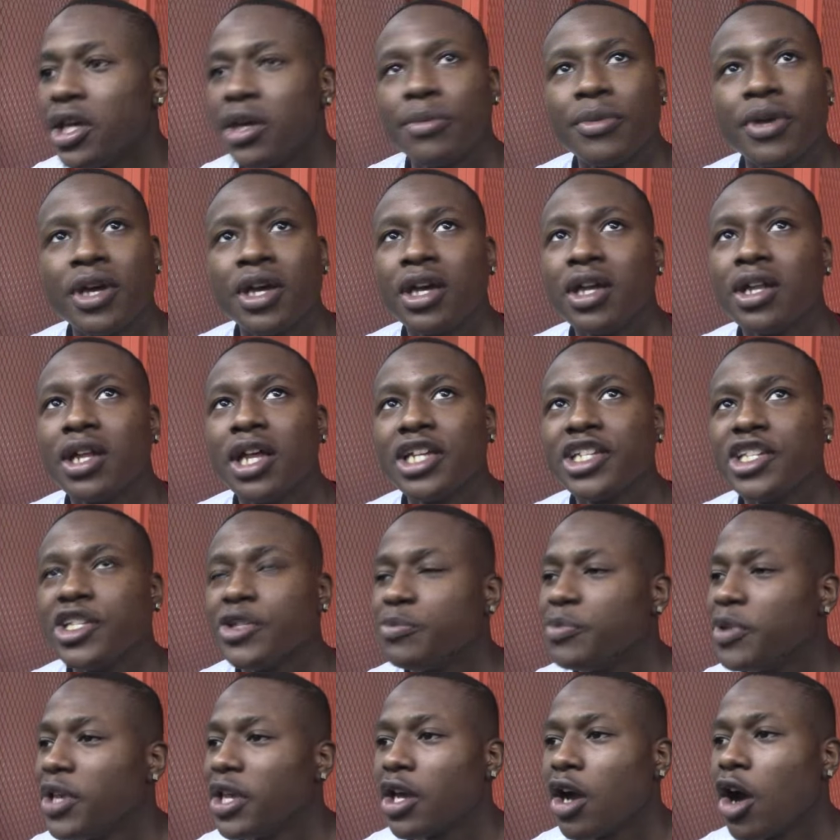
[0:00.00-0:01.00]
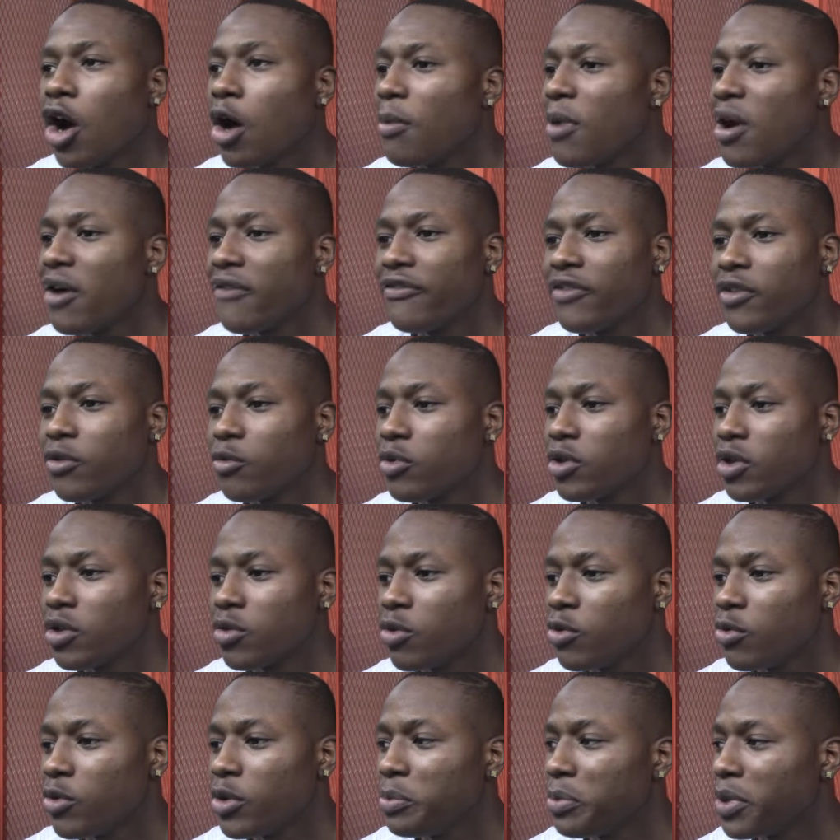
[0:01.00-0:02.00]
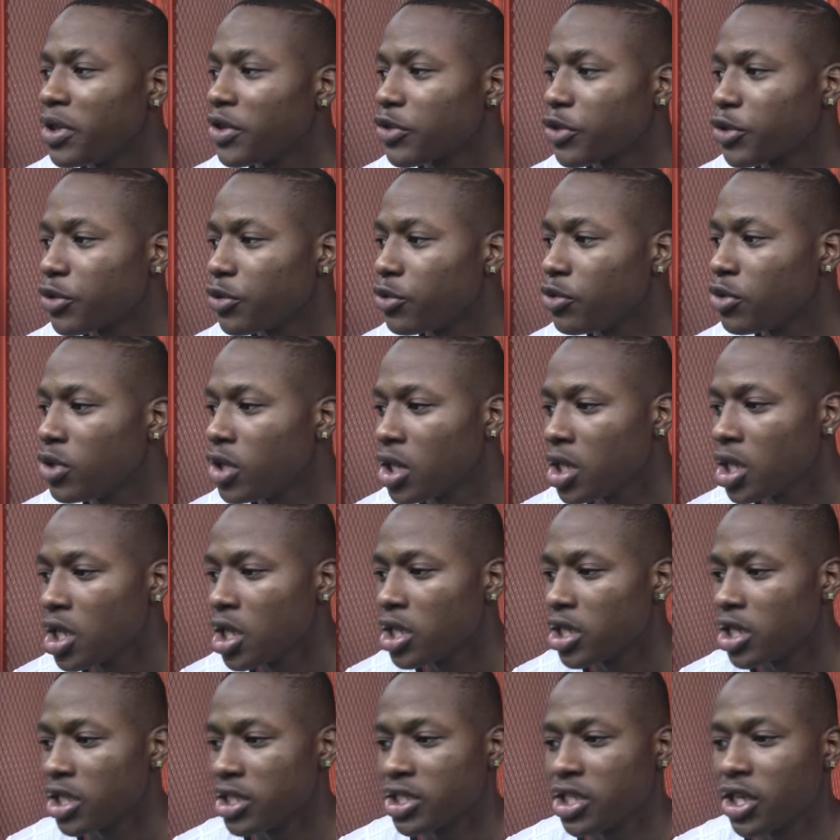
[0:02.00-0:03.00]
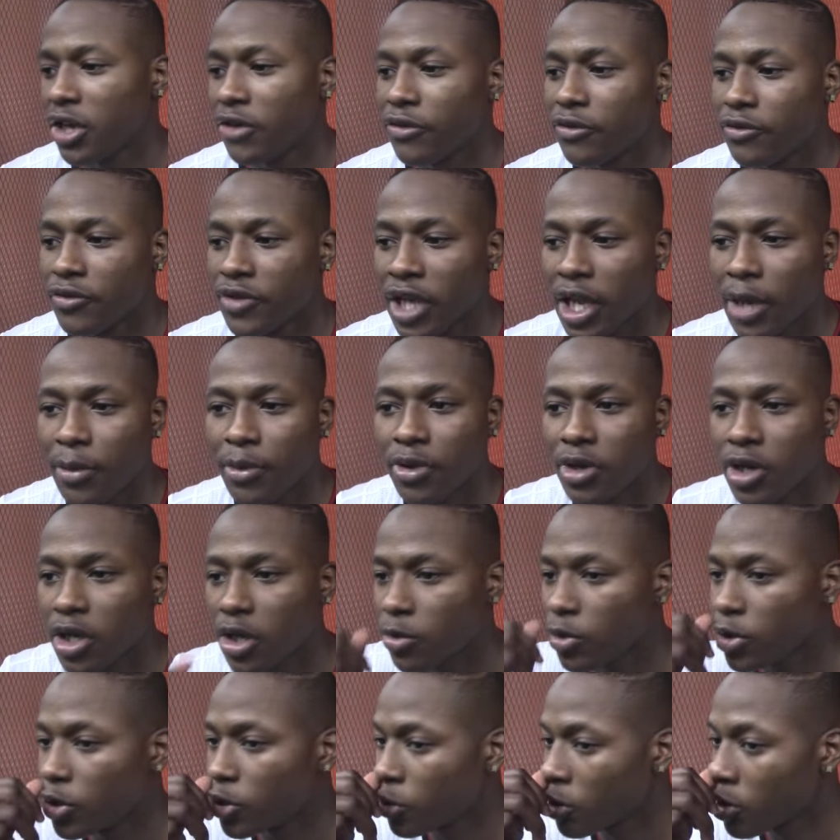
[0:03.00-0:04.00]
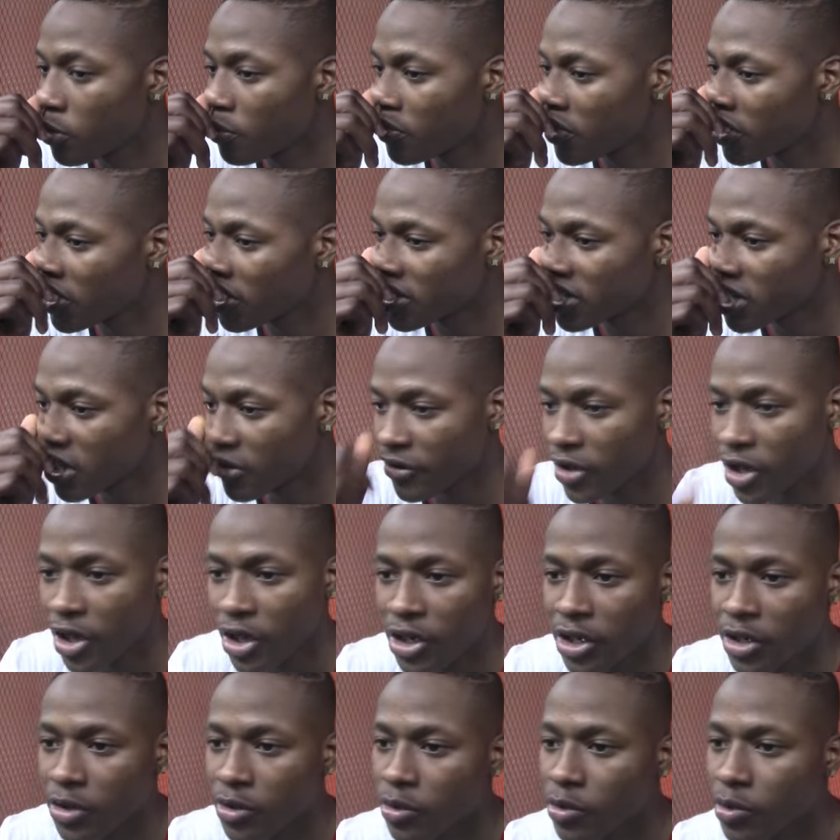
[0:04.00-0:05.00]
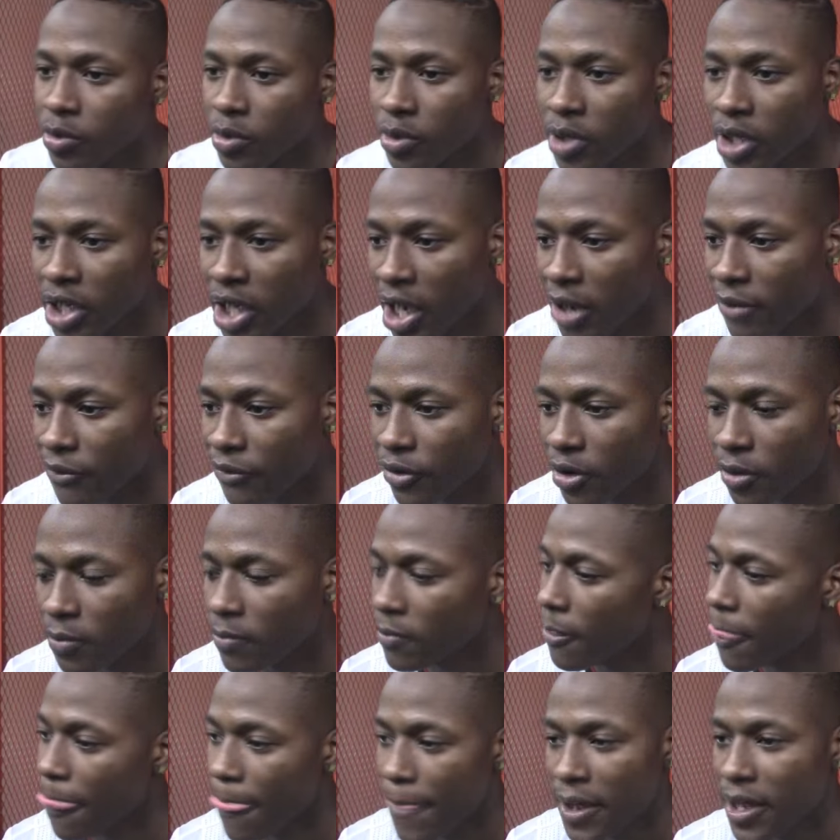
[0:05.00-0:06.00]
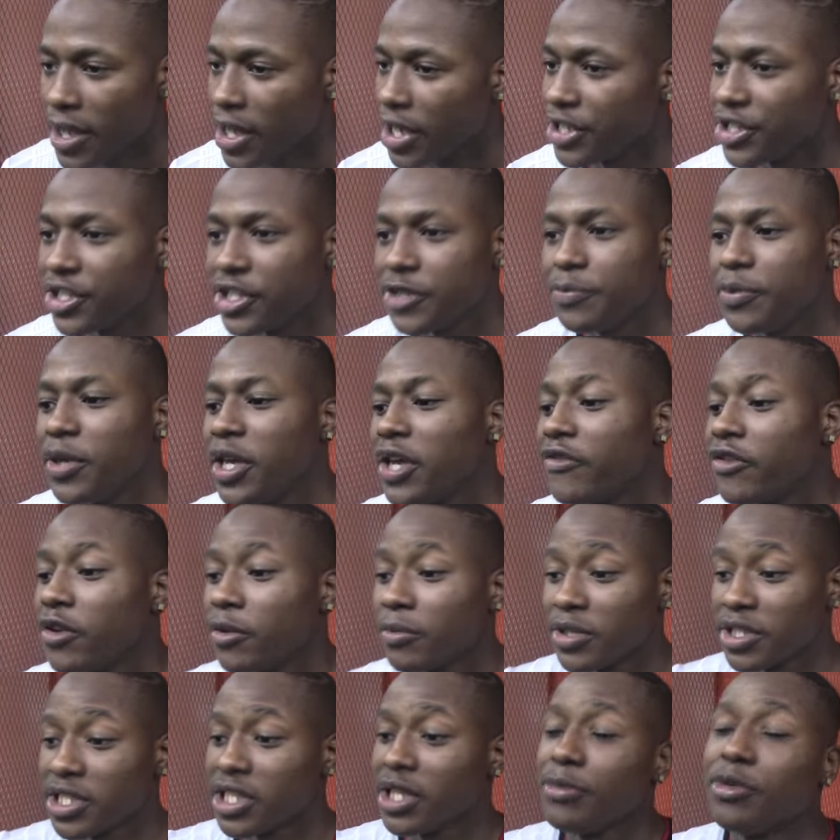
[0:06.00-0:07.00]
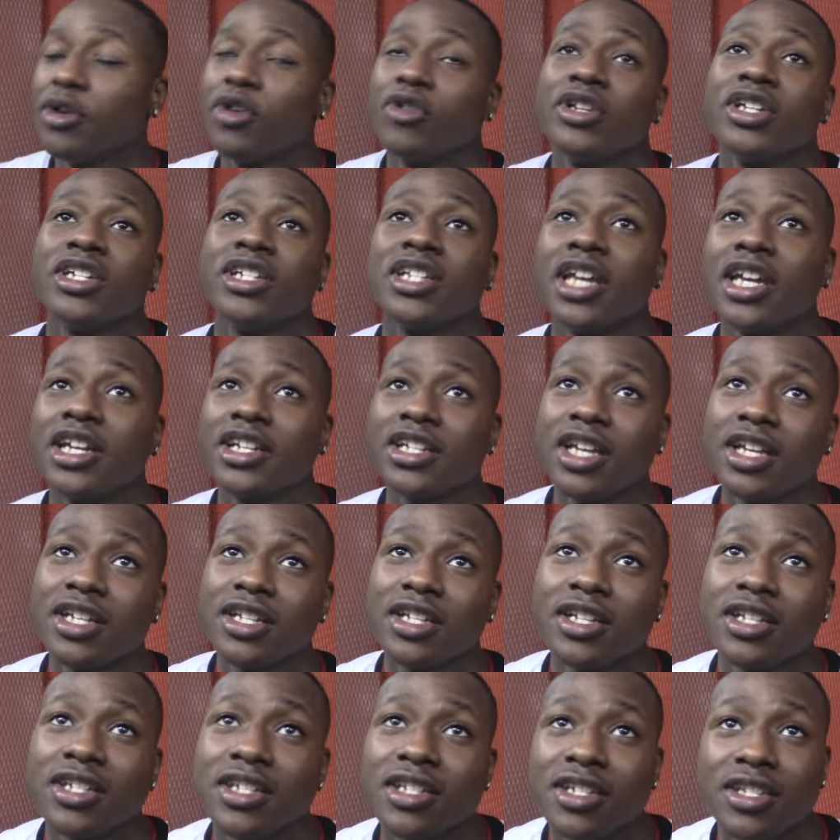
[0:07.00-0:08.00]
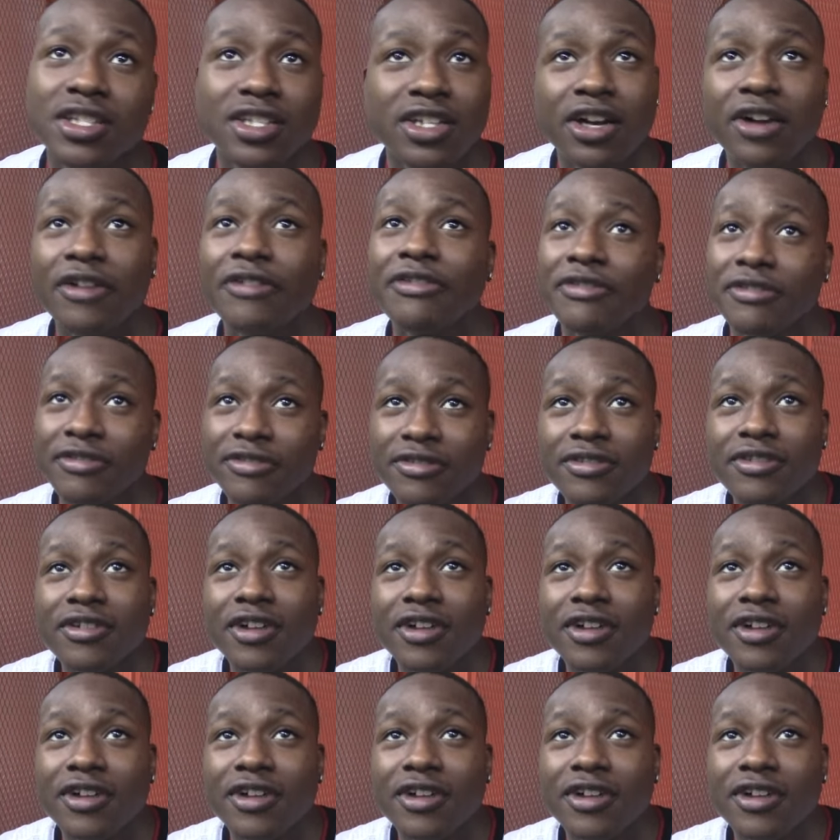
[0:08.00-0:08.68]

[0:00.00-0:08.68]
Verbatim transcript: man. Yep. That's just big. All my family, we, what we've been through, the tough neighborhood we grew up in, tough area we came from, it's just big for them to see me on the stage like this. It's tough.